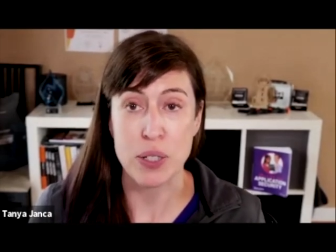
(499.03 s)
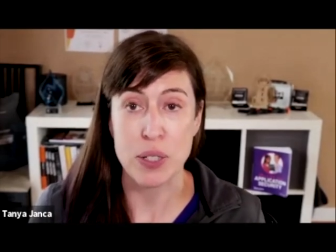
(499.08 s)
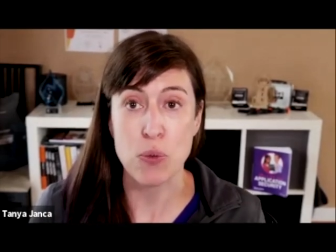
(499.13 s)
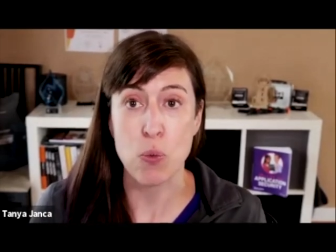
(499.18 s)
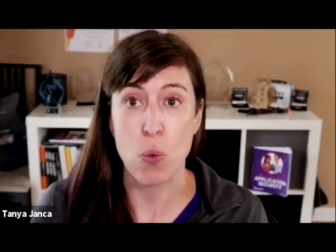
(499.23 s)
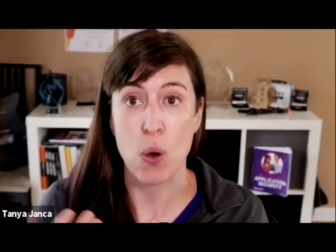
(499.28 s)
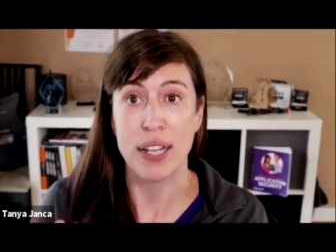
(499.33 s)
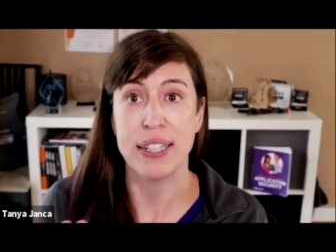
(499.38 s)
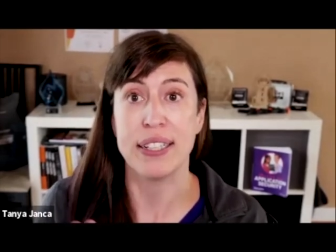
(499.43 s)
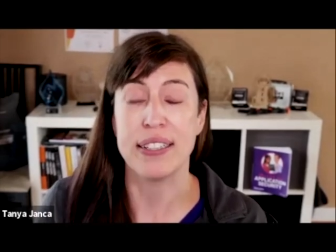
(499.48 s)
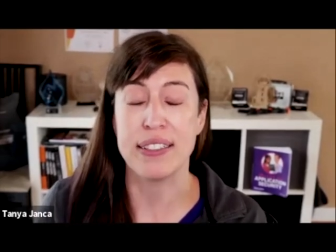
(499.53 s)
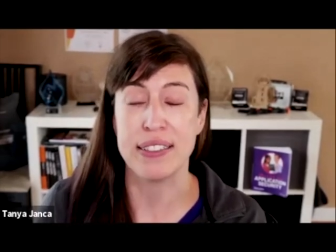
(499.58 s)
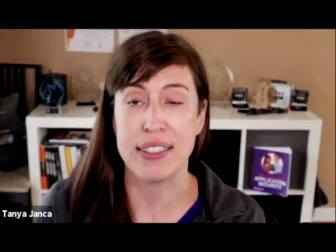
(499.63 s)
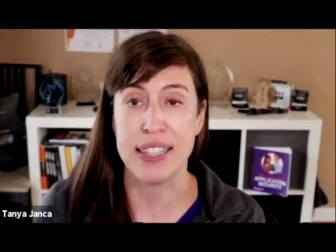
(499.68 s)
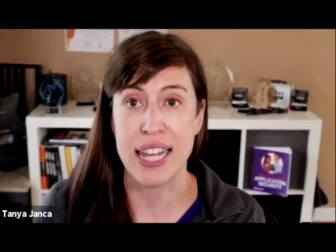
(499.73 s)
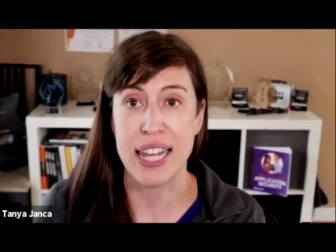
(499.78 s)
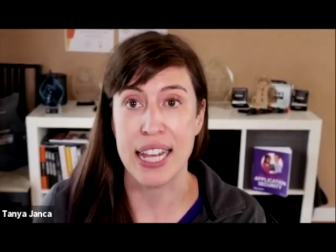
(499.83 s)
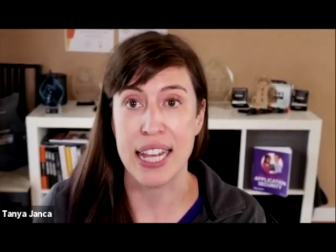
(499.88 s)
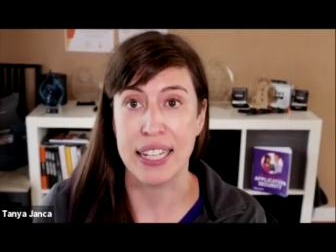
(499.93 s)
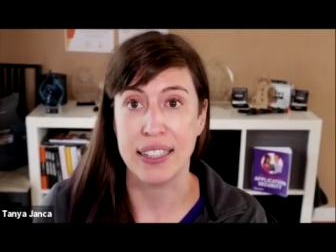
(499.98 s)
One is
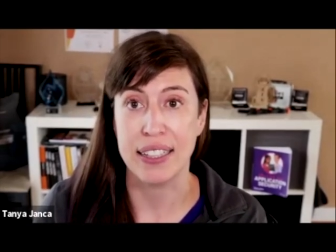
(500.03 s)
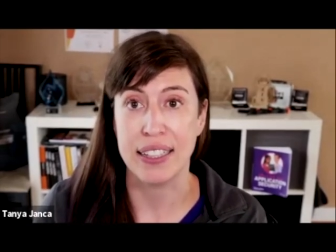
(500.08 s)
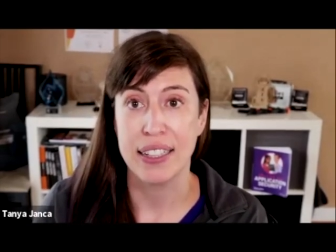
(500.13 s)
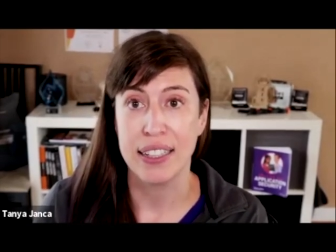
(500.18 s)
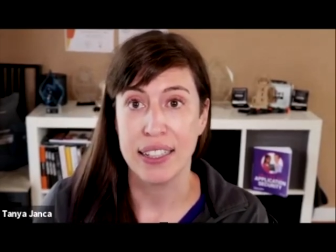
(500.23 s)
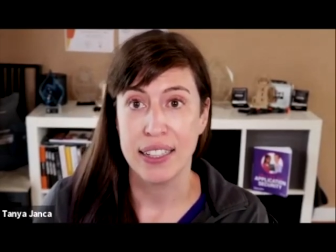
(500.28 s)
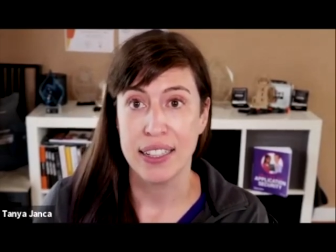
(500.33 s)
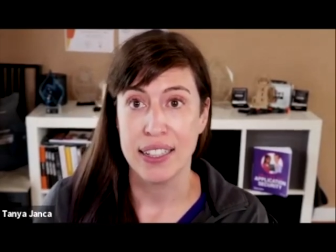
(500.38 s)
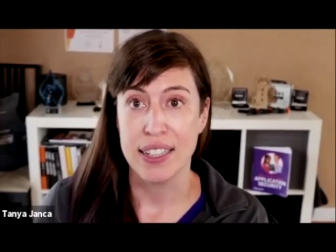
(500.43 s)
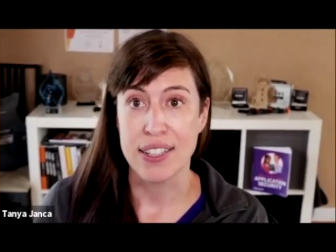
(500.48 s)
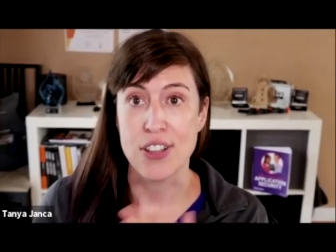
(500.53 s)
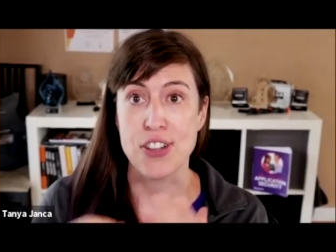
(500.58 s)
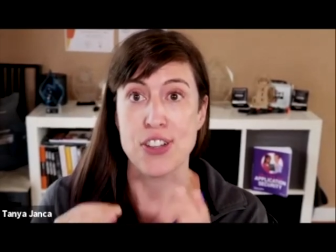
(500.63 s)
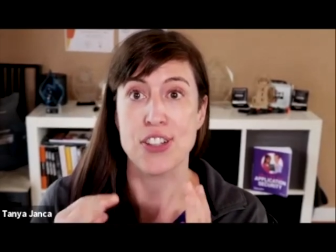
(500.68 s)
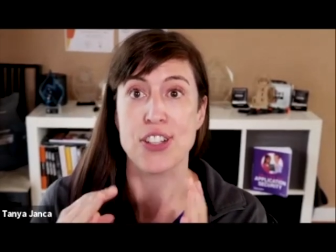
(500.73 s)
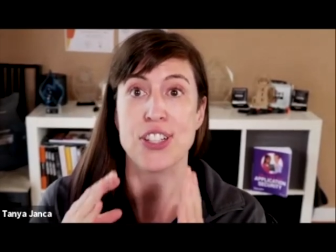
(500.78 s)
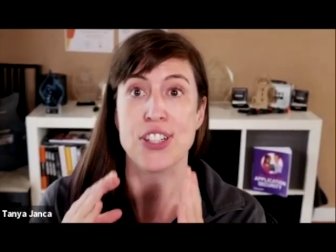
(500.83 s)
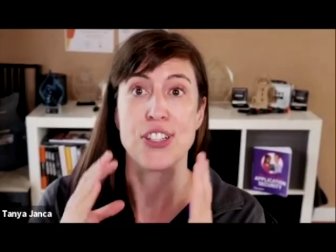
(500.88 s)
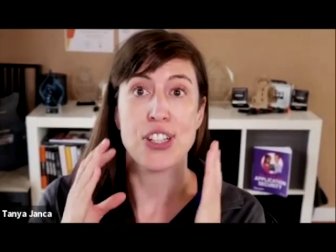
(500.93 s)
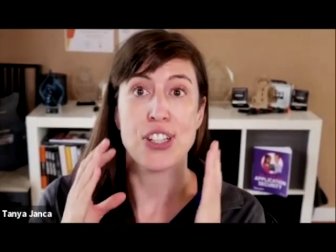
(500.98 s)
that there's
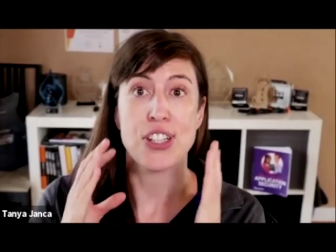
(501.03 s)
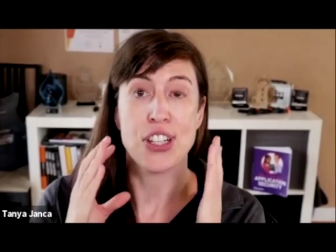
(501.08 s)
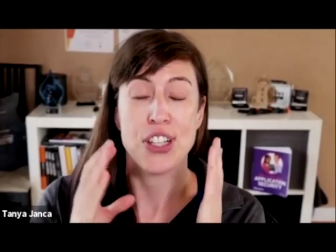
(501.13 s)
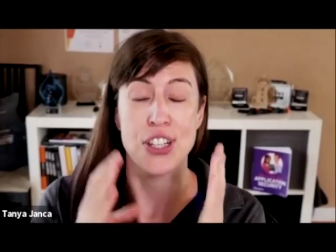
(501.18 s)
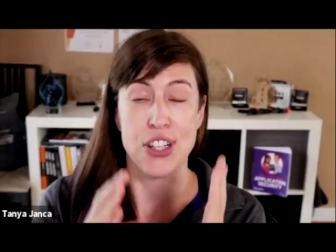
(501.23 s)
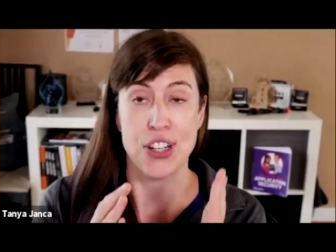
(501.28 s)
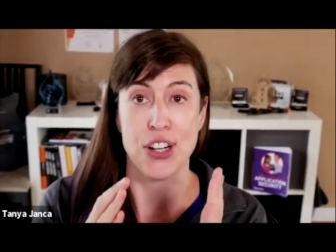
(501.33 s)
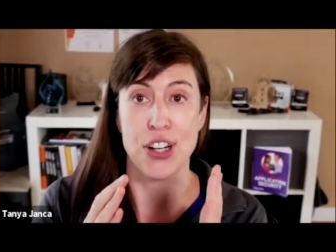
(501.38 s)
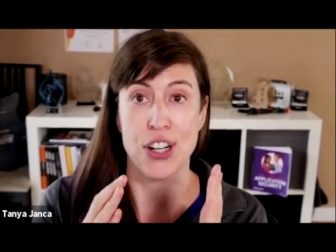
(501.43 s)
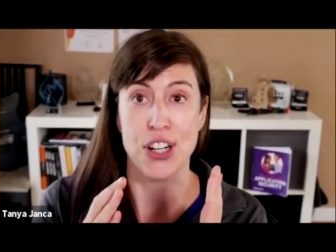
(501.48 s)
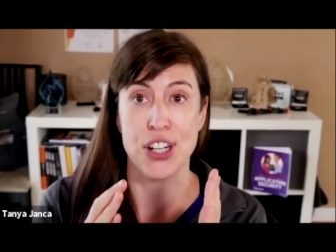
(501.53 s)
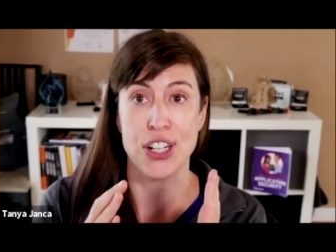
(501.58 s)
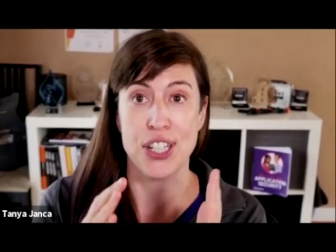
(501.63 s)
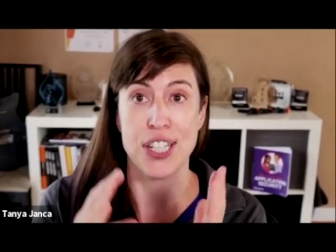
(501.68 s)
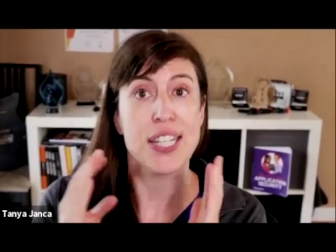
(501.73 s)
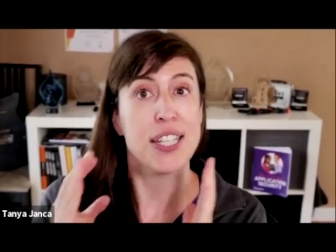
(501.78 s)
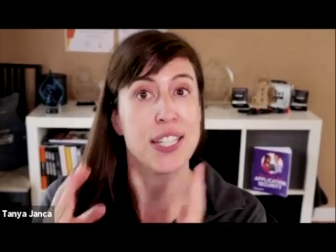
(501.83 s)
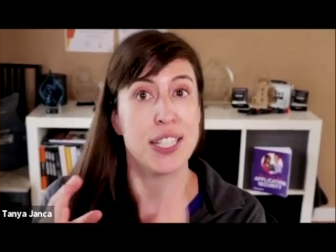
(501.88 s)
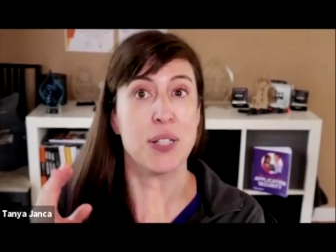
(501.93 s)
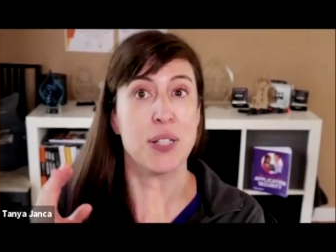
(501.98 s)
a secure
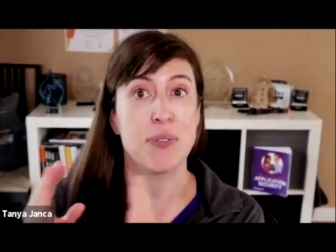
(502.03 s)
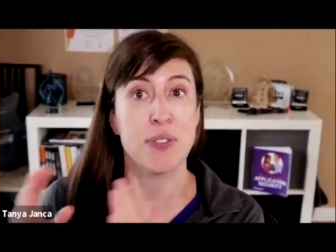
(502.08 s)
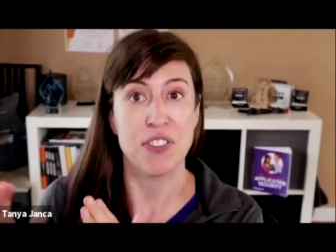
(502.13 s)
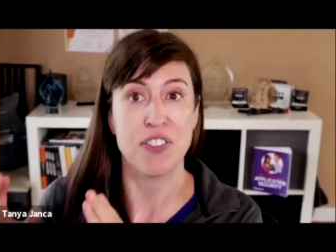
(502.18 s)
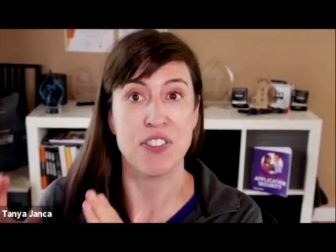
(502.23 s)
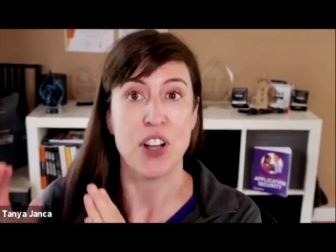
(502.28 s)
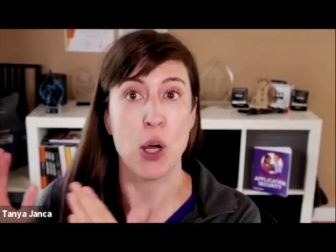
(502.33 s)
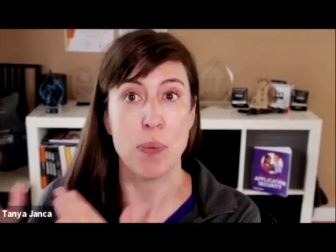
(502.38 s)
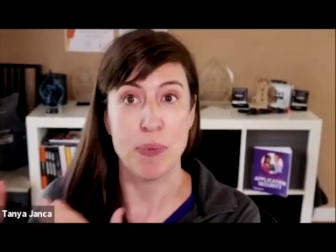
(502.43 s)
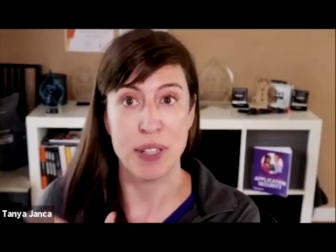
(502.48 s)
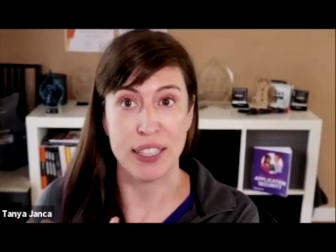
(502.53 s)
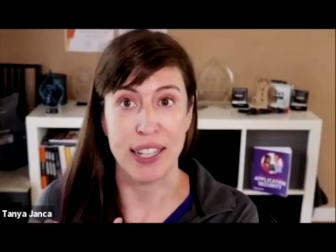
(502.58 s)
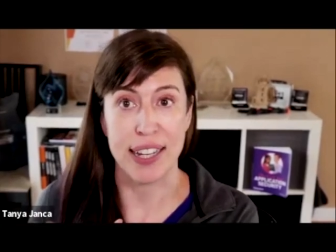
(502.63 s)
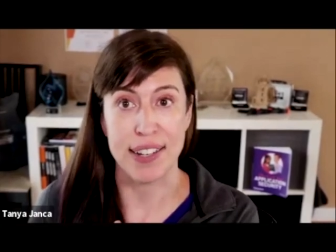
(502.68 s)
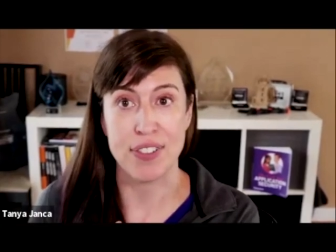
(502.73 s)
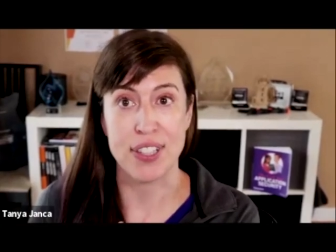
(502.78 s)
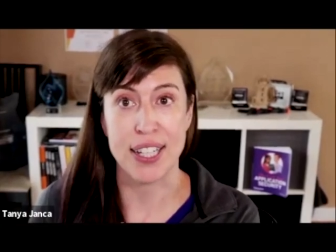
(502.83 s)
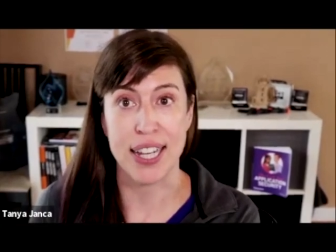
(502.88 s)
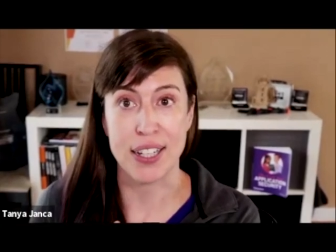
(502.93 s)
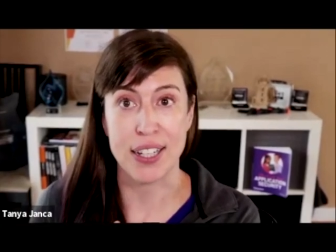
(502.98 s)
system development life
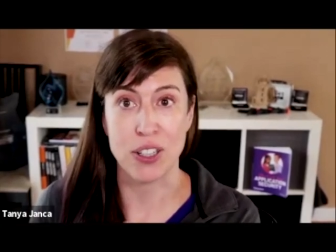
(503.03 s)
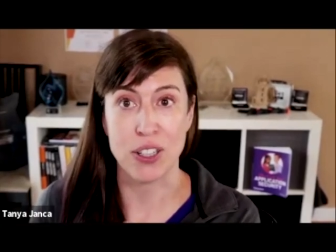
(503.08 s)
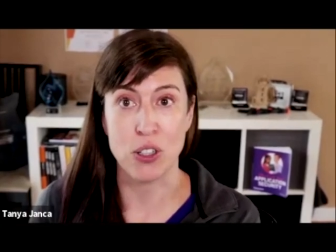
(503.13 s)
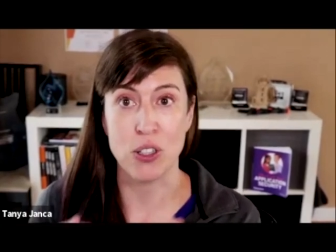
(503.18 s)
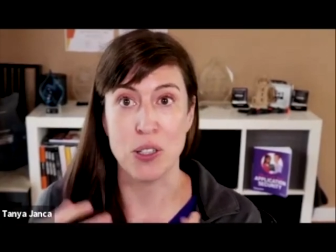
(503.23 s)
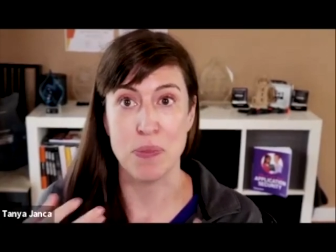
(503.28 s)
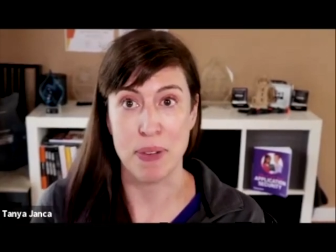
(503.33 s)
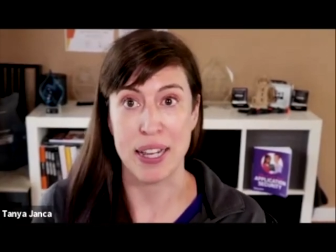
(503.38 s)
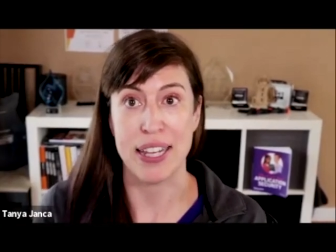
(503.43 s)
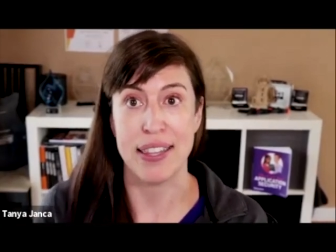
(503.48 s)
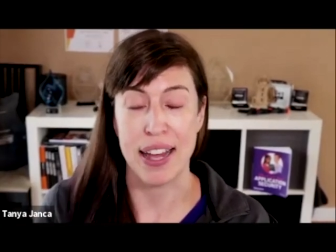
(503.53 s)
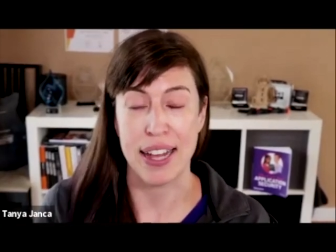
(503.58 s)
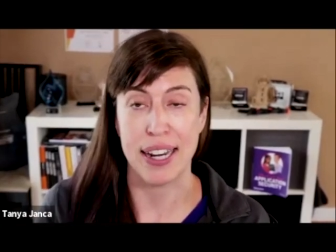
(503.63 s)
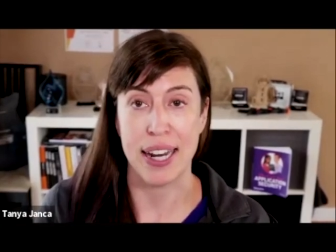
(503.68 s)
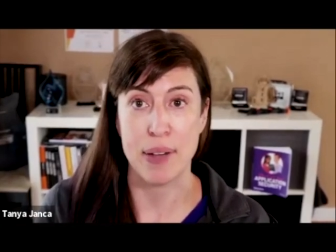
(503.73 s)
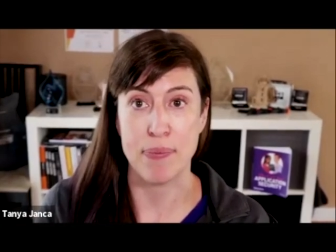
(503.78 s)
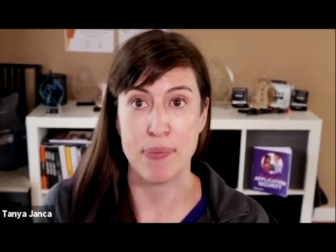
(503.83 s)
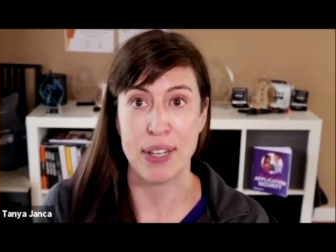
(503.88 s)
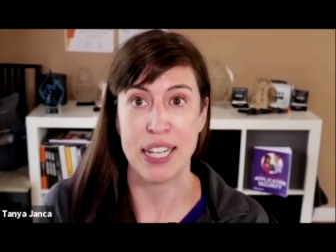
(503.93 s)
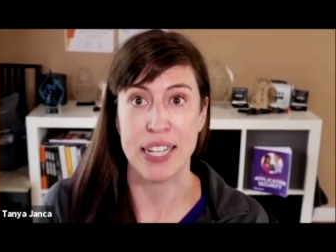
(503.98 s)
cycle, and by that
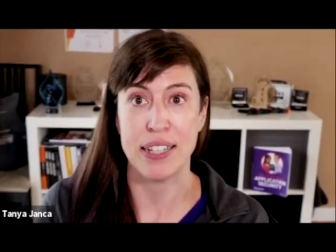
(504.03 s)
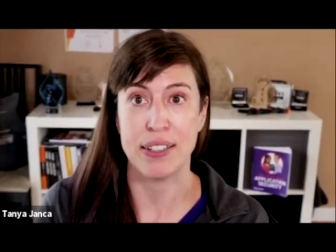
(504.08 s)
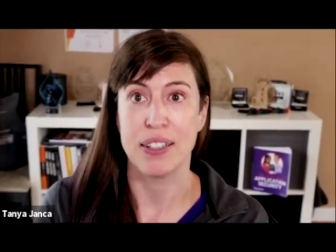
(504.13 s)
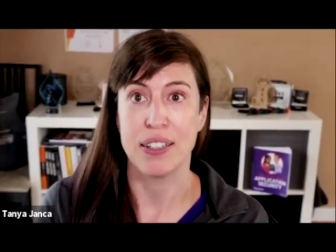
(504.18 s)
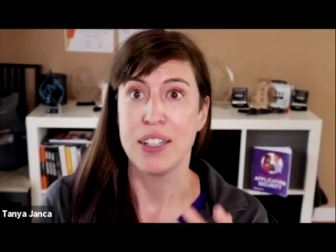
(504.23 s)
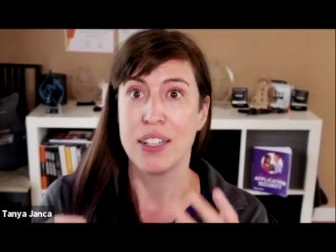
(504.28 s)
I mean